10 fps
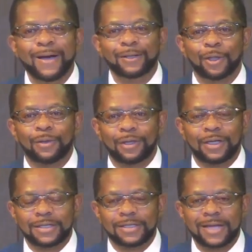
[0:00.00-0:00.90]
to the
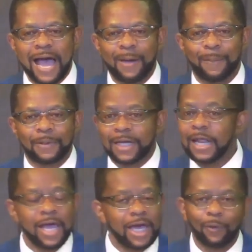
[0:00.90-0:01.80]
disciples.
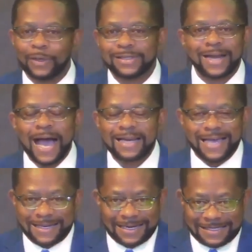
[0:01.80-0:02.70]
It was not
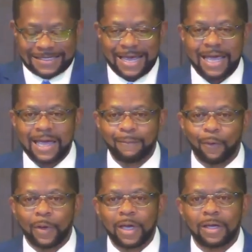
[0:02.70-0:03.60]
in the
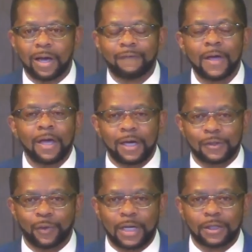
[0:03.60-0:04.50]
same week of
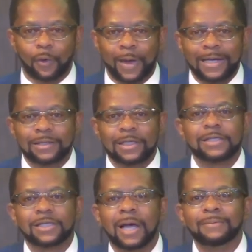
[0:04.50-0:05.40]
his resurrection.
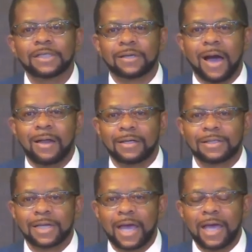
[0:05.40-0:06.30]
Some scholars
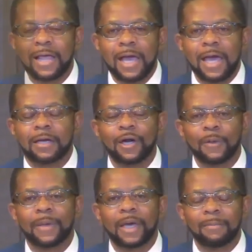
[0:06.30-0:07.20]
say it could
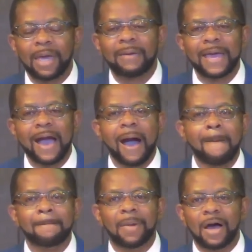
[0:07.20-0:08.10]
have been maybe a
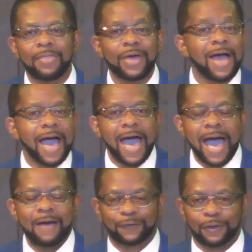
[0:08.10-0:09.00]
month
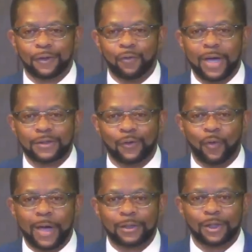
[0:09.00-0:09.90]
after the
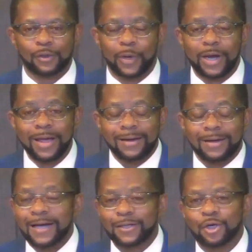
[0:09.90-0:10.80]
resurrection. We're
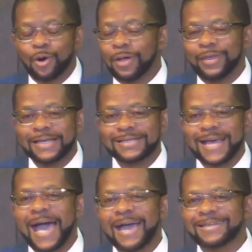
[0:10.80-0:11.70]
not sure of the
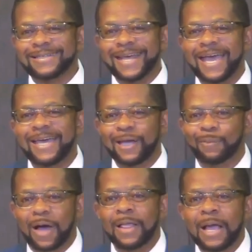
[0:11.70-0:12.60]
exact dating, but